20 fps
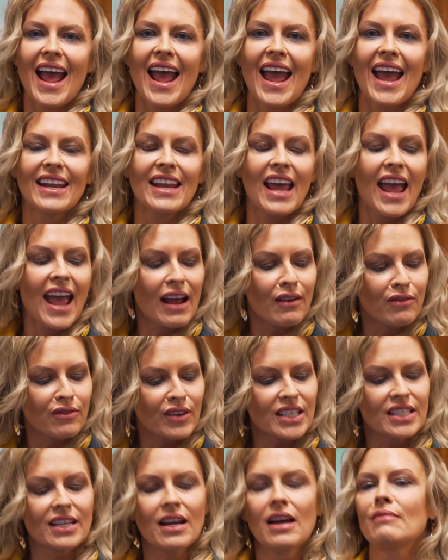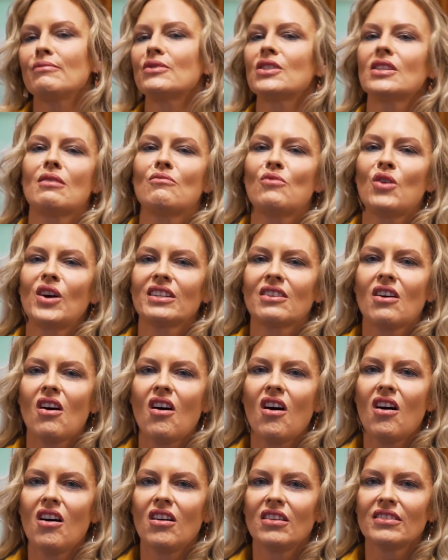And every time someone
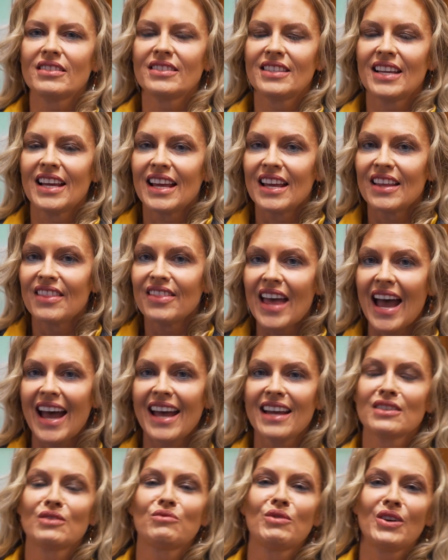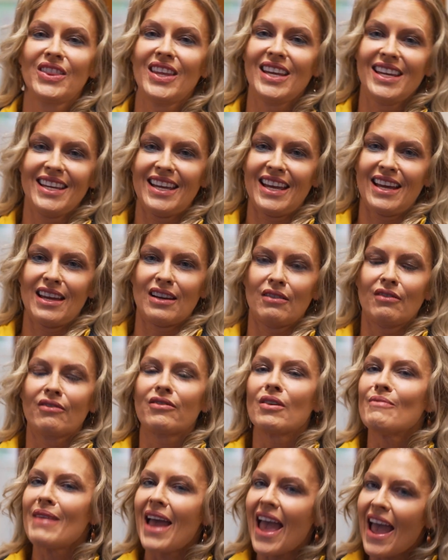calls, that is what they get
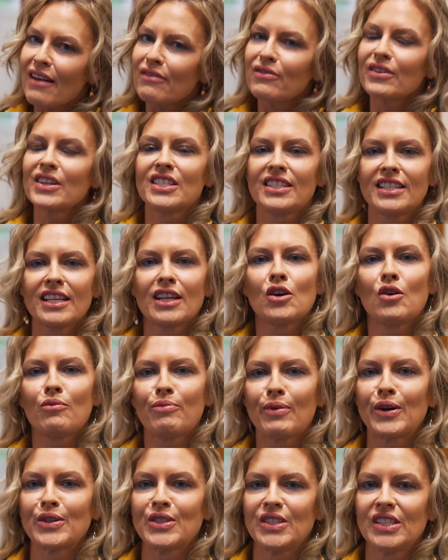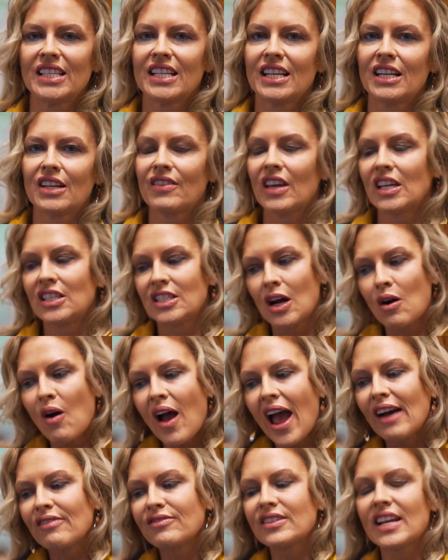from every single person here. They don't
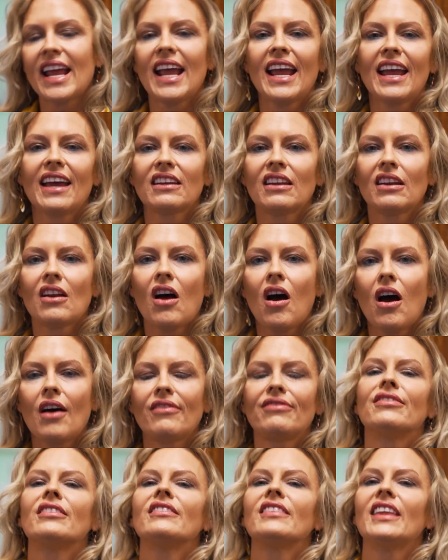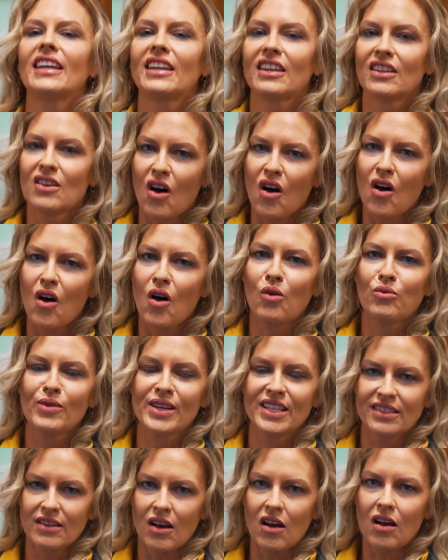have to hand it off. They can all
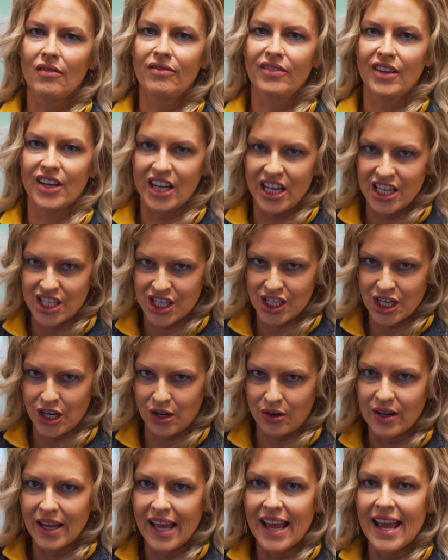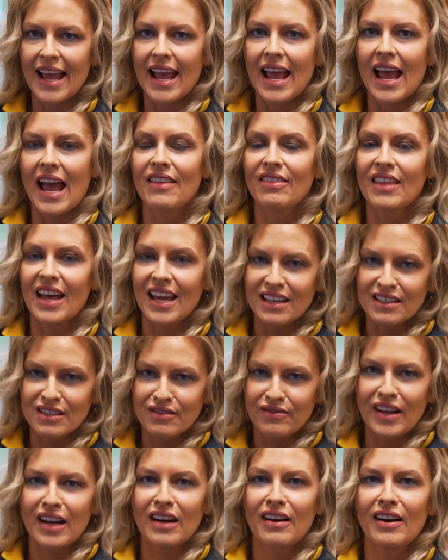resolve their issue. And that is
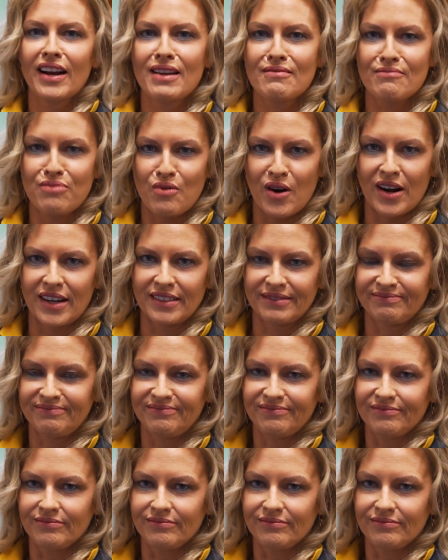very important.